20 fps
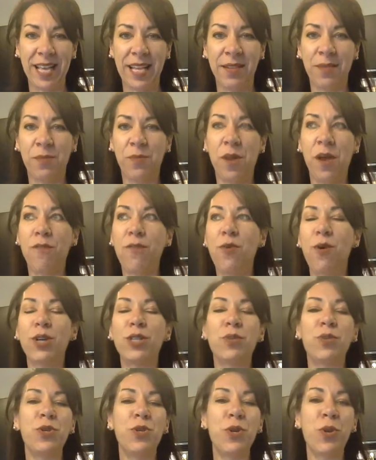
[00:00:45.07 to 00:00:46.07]
And of
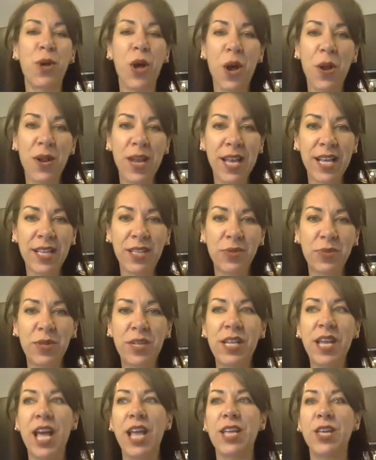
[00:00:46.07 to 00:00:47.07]
course, when you go to Israel
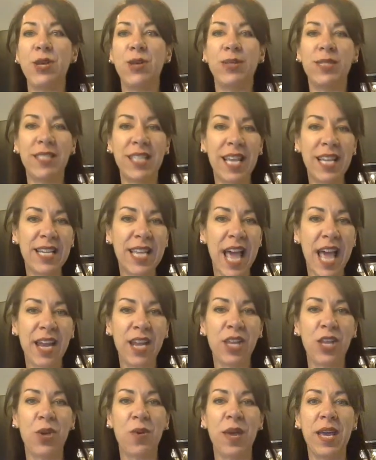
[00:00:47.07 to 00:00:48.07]
and you sit down
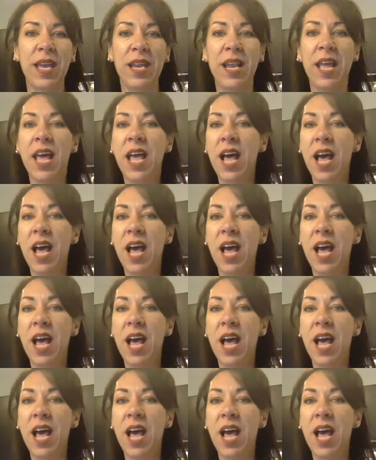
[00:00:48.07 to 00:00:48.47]
and you eat